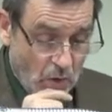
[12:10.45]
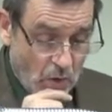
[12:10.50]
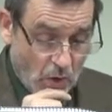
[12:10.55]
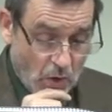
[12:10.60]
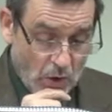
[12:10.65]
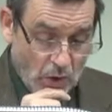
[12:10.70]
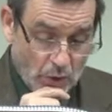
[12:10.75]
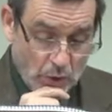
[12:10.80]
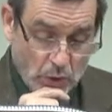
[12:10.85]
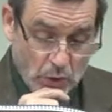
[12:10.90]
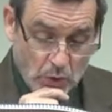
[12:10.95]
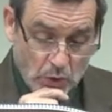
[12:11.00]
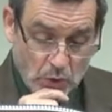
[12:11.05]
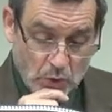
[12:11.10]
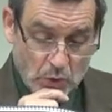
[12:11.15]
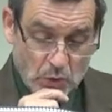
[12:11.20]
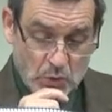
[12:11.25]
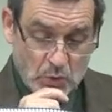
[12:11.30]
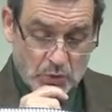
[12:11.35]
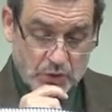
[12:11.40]
or
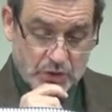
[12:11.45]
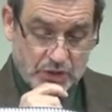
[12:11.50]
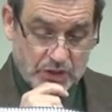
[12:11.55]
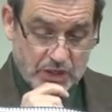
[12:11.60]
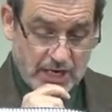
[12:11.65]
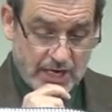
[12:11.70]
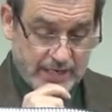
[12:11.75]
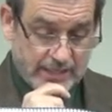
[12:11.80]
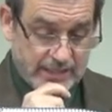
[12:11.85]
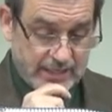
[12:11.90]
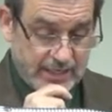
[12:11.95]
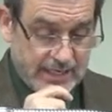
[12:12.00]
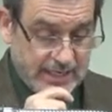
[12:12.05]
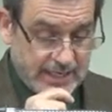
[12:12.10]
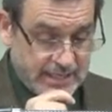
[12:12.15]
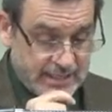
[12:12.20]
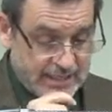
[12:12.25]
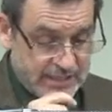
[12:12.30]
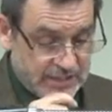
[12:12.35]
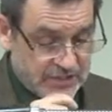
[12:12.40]
who shut
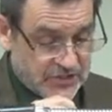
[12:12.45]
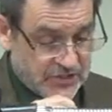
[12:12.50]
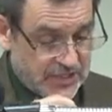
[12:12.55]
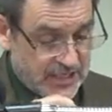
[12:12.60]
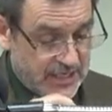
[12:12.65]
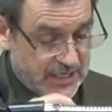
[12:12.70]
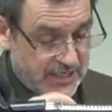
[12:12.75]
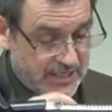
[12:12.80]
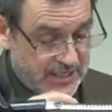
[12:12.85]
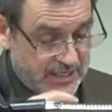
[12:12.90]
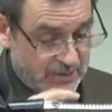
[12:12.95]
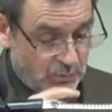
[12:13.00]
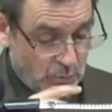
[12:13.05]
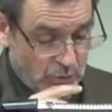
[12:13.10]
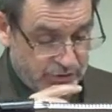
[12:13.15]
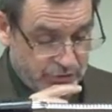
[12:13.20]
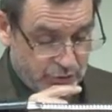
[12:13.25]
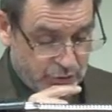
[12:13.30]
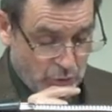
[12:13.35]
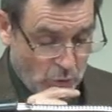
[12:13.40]
in the sea
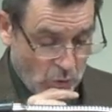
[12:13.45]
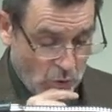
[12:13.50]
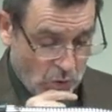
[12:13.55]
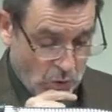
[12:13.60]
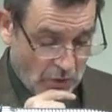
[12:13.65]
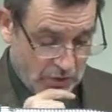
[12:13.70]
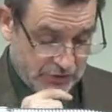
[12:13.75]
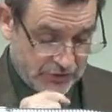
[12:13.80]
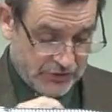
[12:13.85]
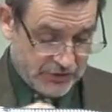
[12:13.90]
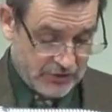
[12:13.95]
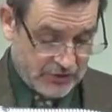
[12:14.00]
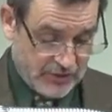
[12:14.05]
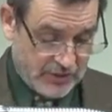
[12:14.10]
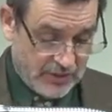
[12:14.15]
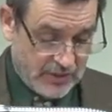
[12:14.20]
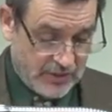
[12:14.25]
with doors